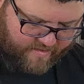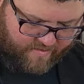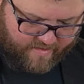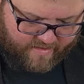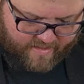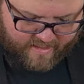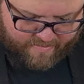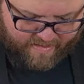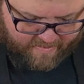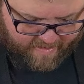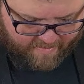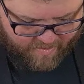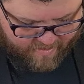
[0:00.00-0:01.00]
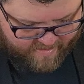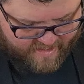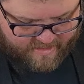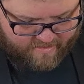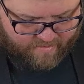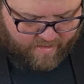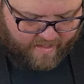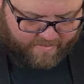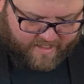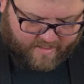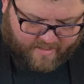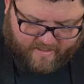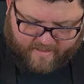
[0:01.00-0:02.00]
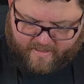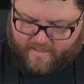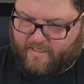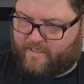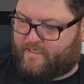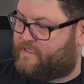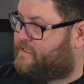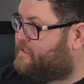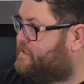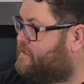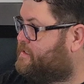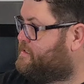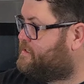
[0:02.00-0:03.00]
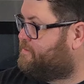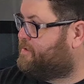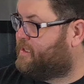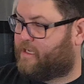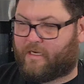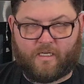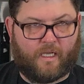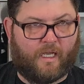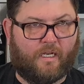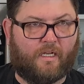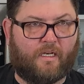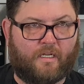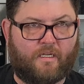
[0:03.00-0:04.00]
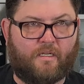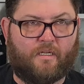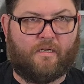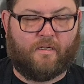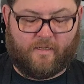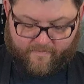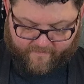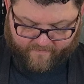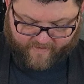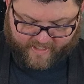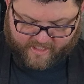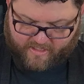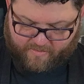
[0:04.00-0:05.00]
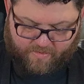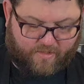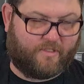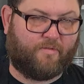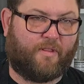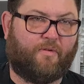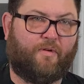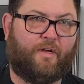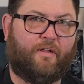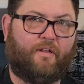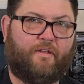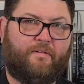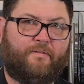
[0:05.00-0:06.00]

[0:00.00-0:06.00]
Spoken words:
to spend my mornings, is rubbing some elongated vegetables with oil.